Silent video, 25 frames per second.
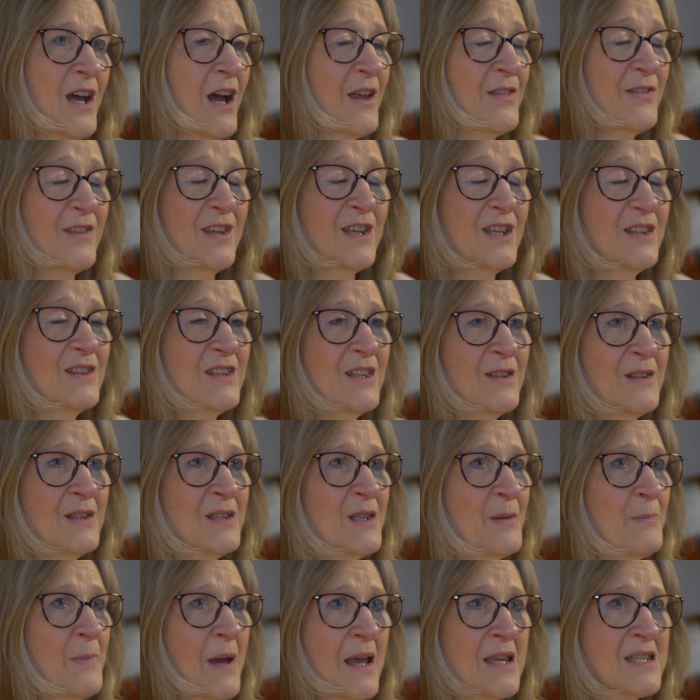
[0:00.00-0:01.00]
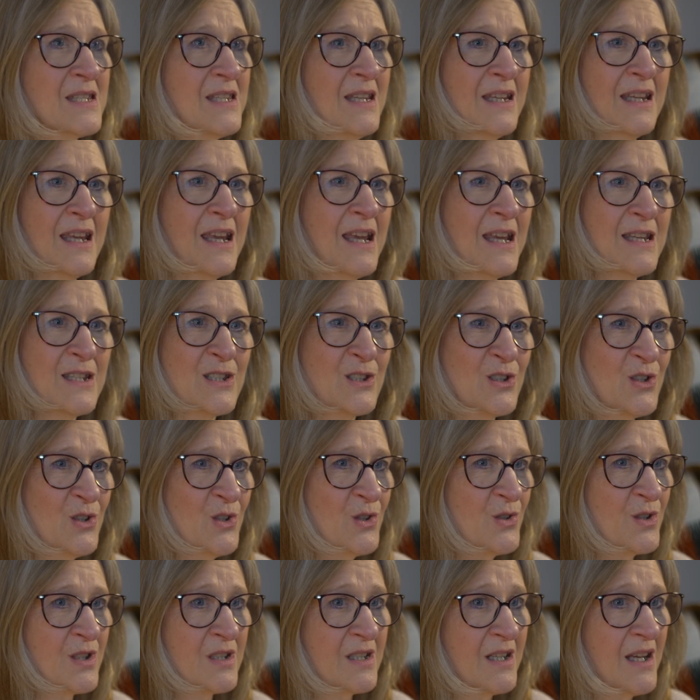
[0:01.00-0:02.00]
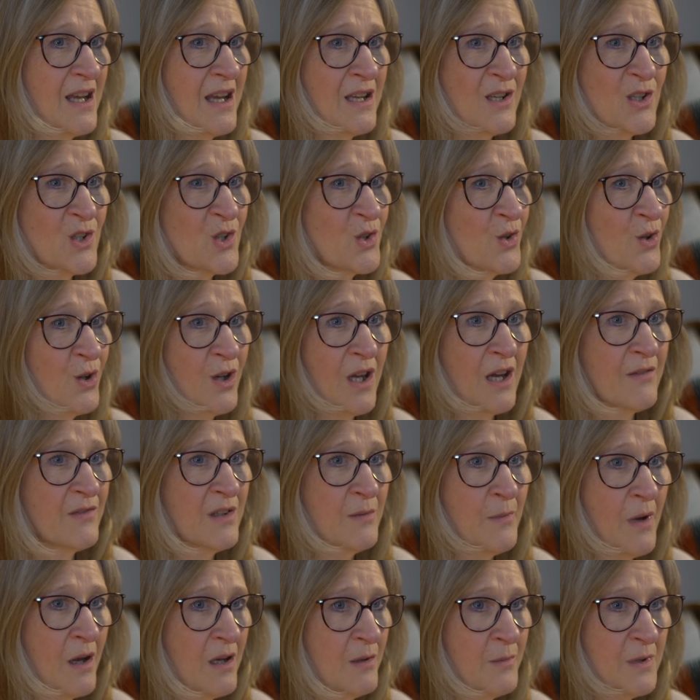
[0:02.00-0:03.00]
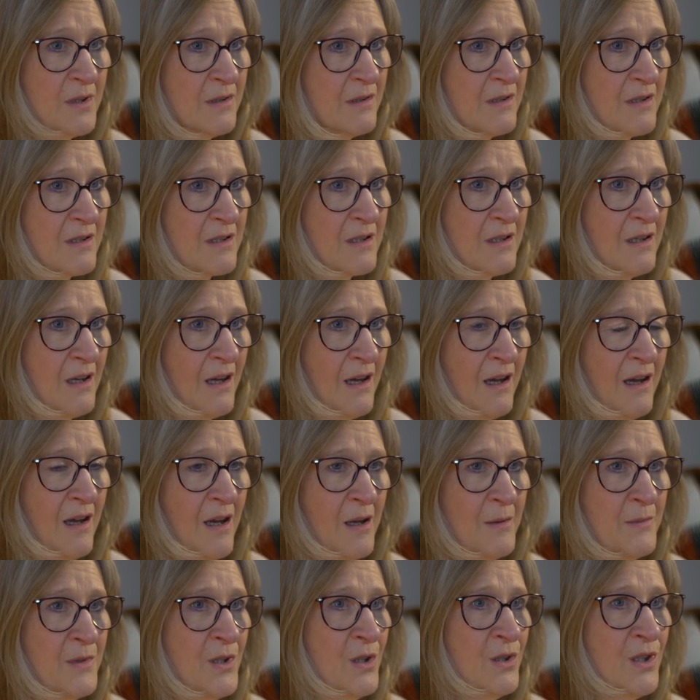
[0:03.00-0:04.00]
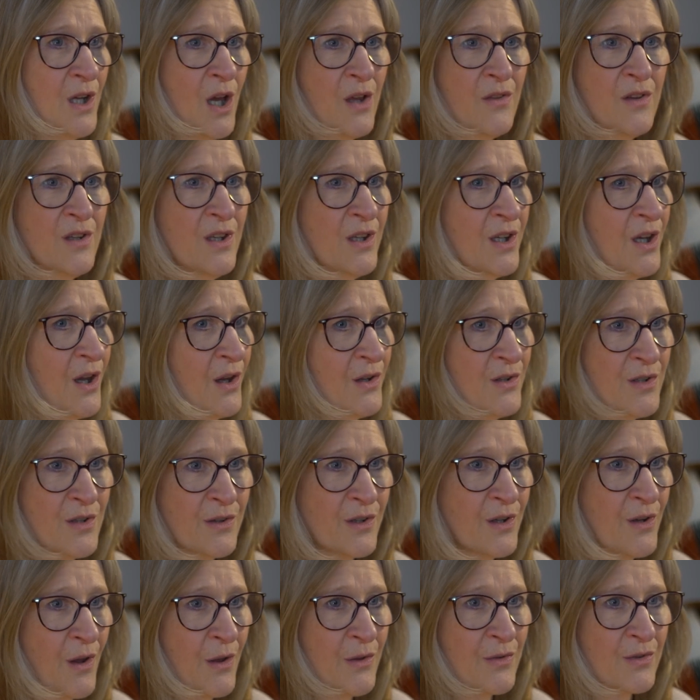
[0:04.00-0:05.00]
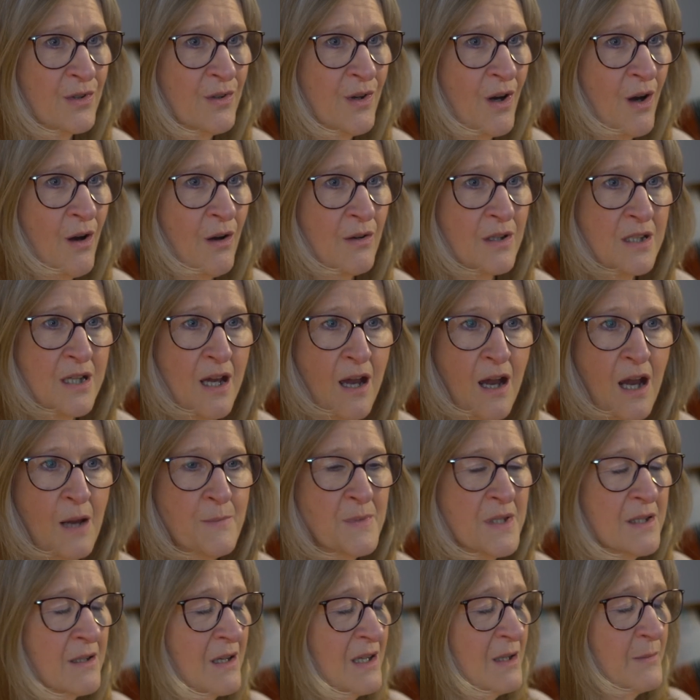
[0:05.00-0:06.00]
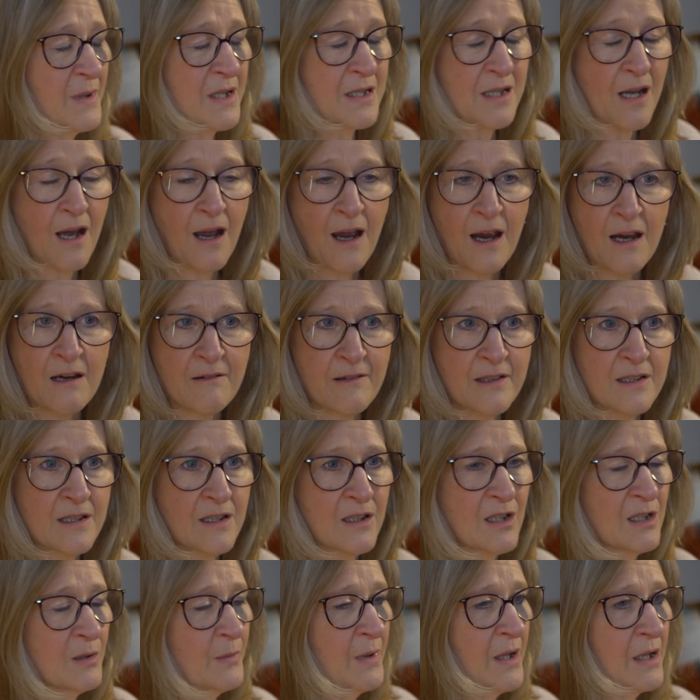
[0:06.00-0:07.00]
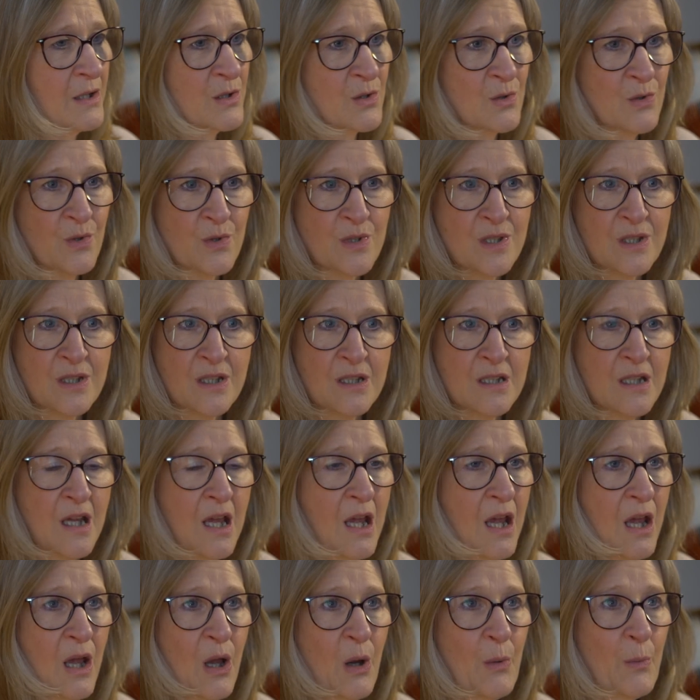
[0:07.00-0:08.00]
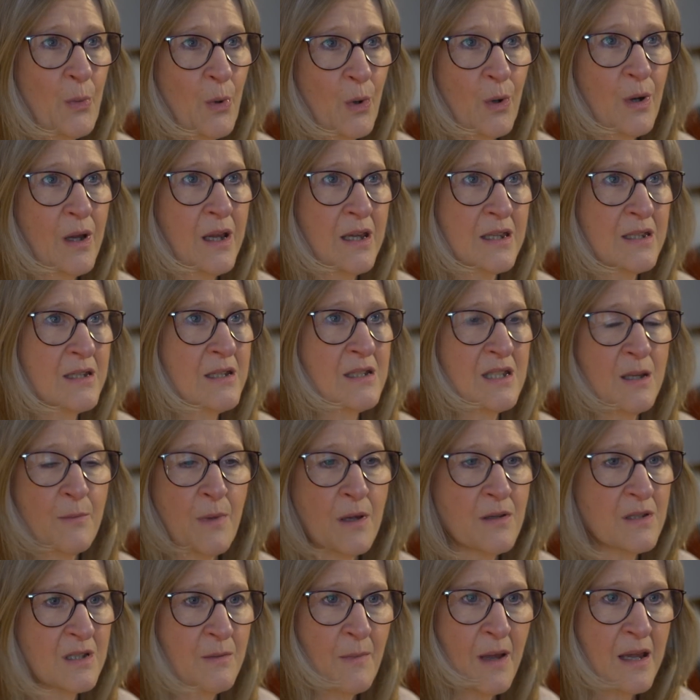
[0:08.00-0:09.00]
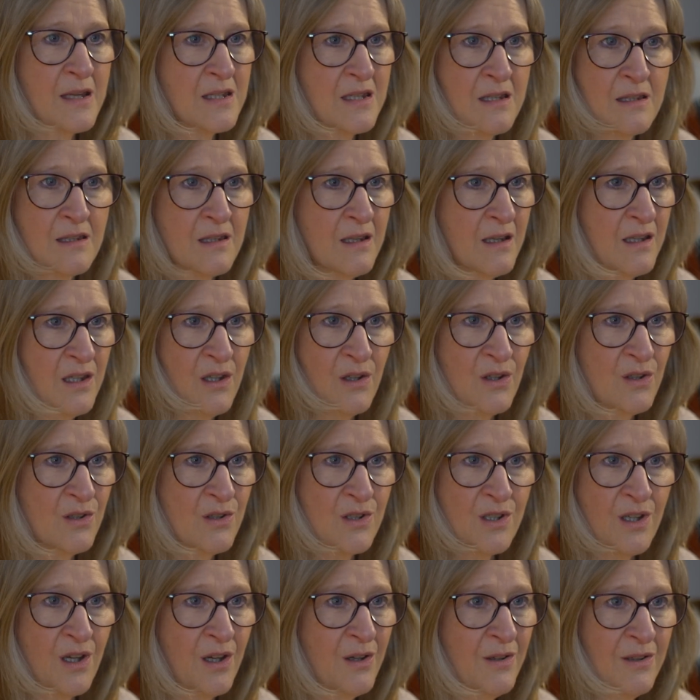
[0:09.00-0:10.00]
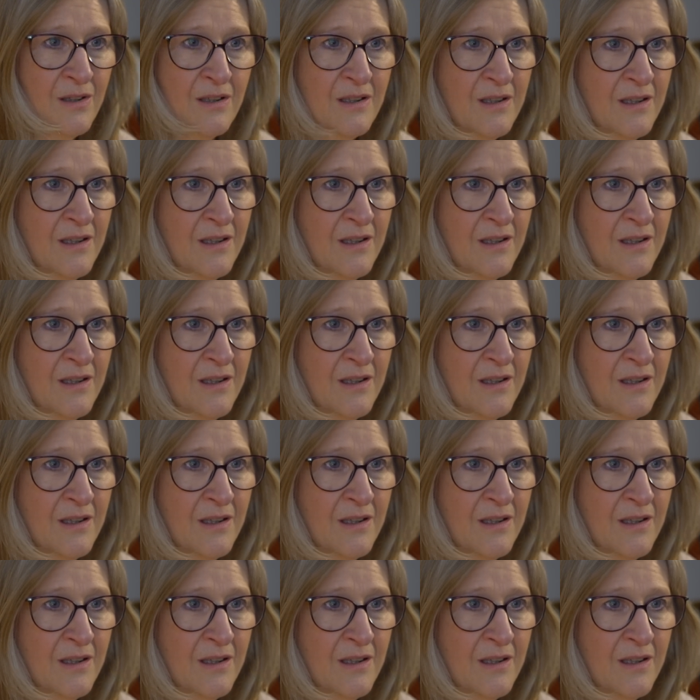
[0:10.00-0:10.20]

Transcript: I think that the best thing is to just enjoy every moment. You know that you're going to go through hard times, it's going to be tiring, you're going to be exhausted, but it is the most amazing thing you can do.